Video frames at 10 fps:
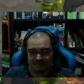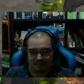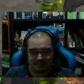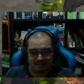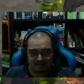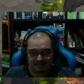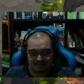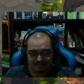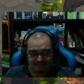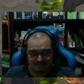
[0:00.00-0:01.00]
it
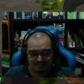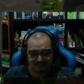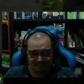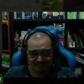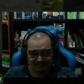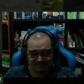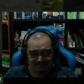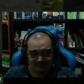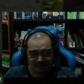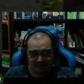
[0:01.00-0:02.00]
um,
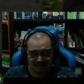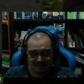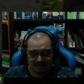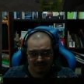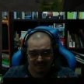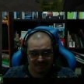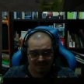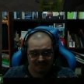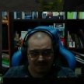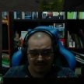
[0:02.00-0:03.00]
yeah so
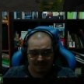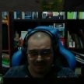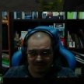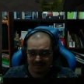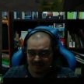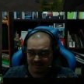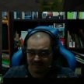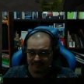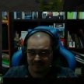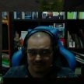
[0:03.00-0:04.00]
that's about it I
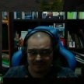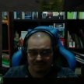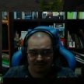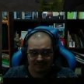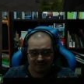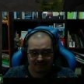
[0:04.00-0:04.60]
think for this vid